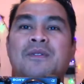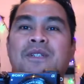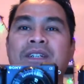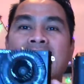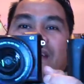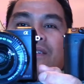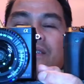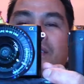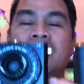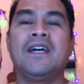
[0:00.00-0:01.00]
for the
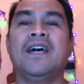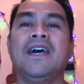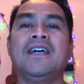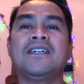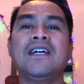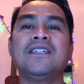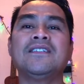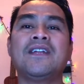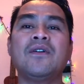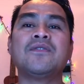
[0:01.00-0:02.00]
Canon. And another
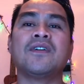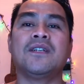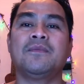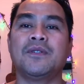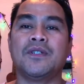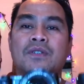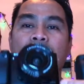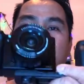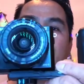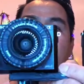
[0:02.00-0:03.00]
downside for the
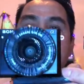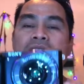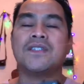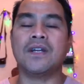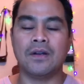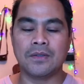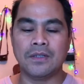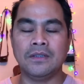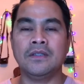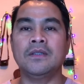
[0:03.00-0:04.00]
Sony
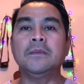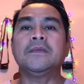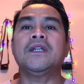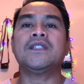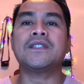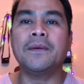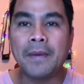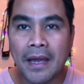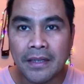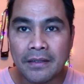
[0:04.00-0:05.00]
A6000, it's the
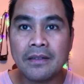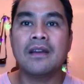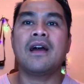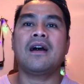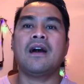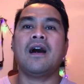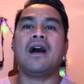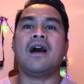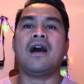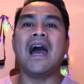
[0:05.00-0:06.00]
mic
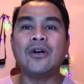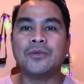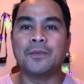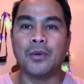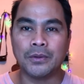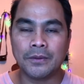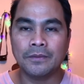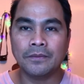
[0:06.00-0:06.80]
output.